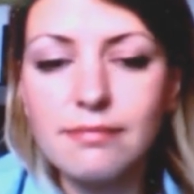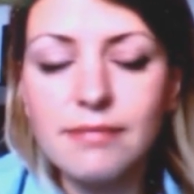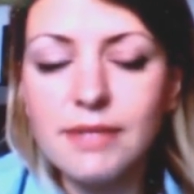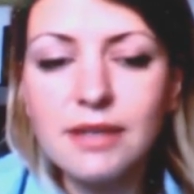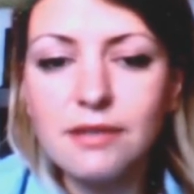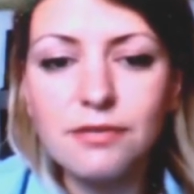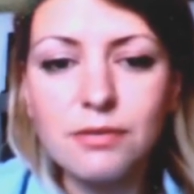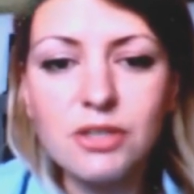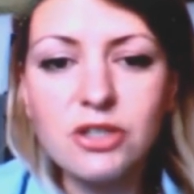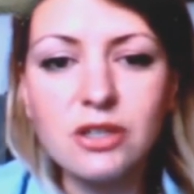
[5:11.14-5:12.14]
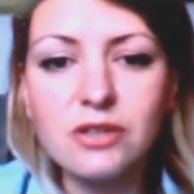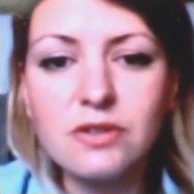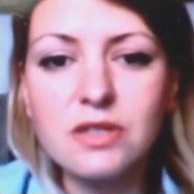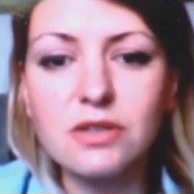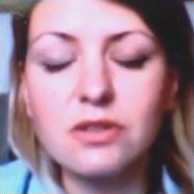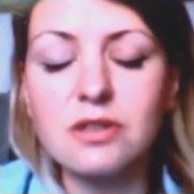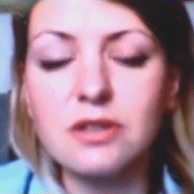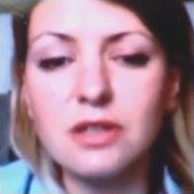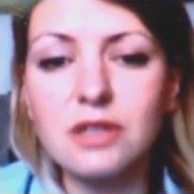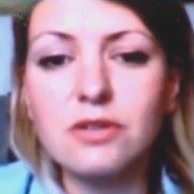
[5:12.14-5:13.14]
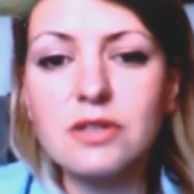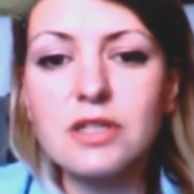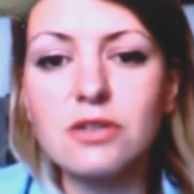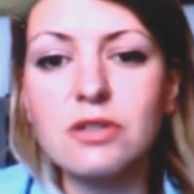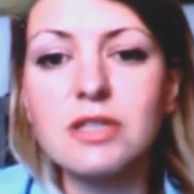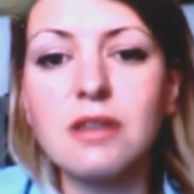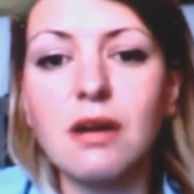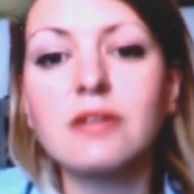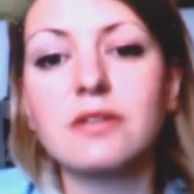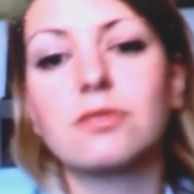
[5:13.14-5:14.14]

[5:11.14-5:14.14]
Media and information literacy is only starting